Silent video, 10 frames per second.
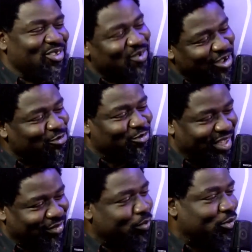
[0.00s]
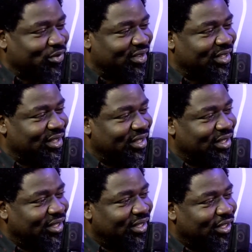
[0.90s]
you want to respond
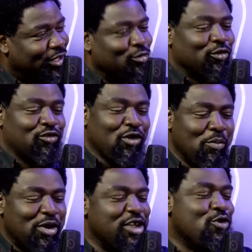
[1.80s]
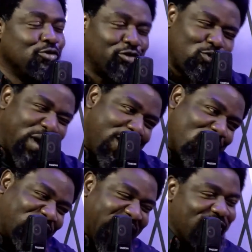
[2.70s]
to somebody whose way
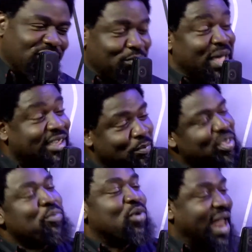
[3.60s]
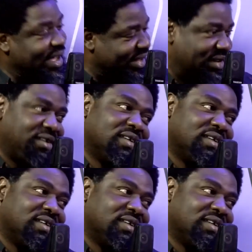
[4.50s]
of life is making people angry.